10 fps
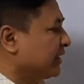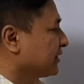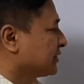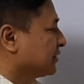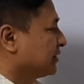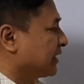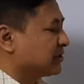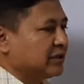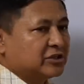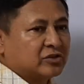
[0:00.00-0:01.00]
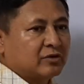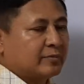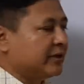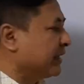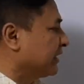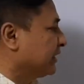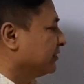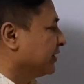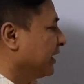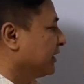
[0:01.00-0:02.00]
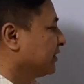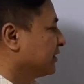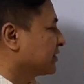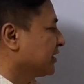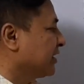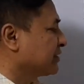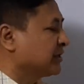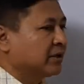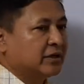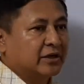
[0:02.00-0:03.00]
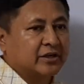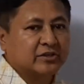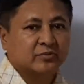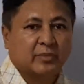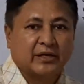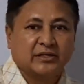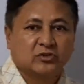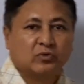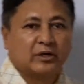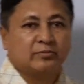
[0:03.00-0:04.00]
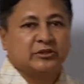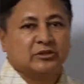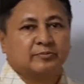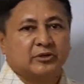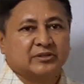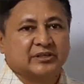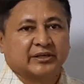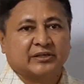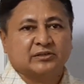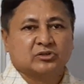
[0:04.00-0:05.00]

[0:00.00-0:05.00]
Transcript: case, the acceleration will be negative, and in this case, it is minus 1 meter per second